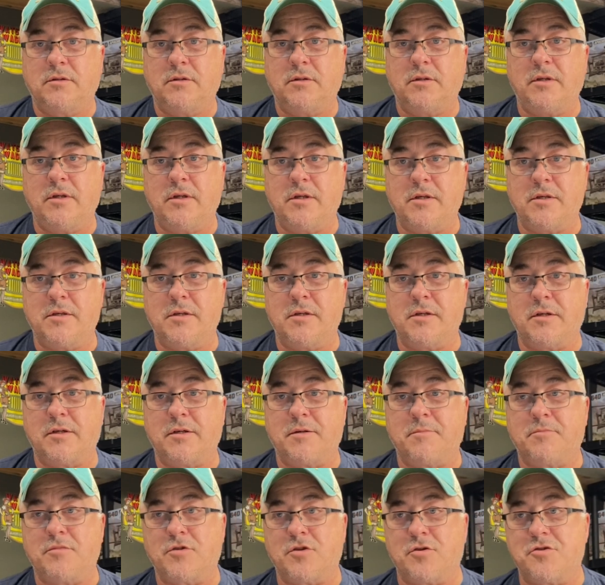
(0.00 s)
and
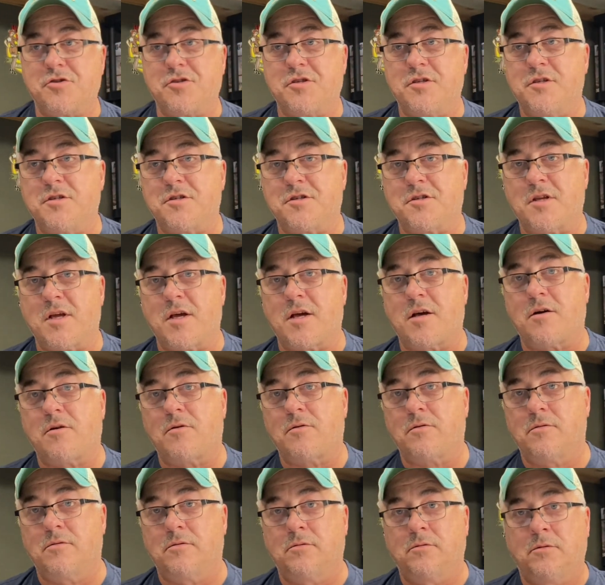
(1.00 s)
so she is
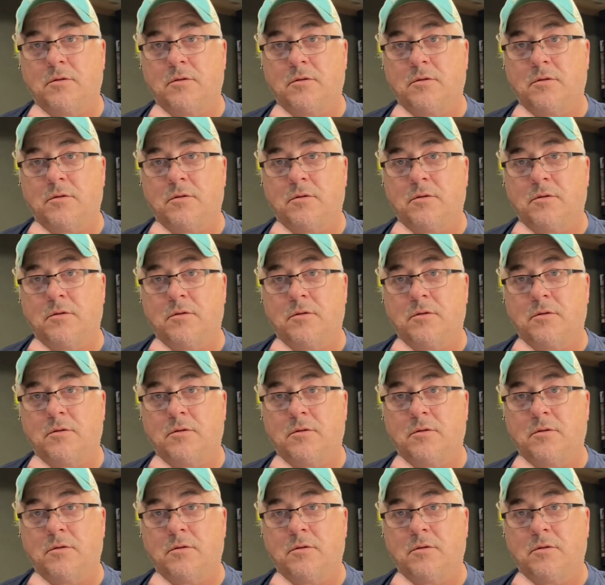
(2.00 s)
now